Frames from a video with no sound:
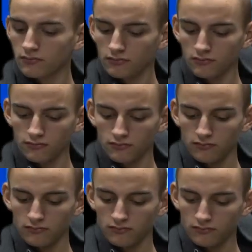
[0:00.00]

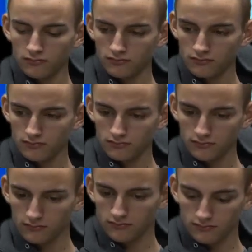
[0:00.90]

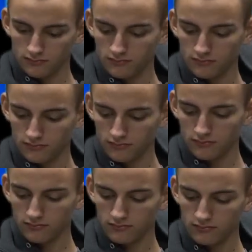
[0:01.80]

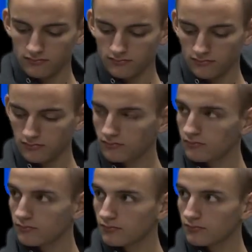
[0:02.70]

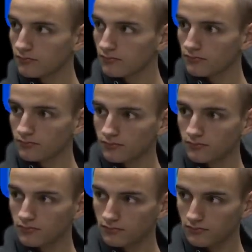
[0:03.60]

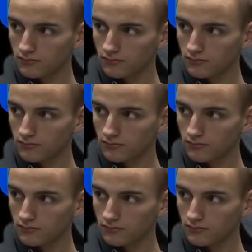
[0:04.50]
(silent)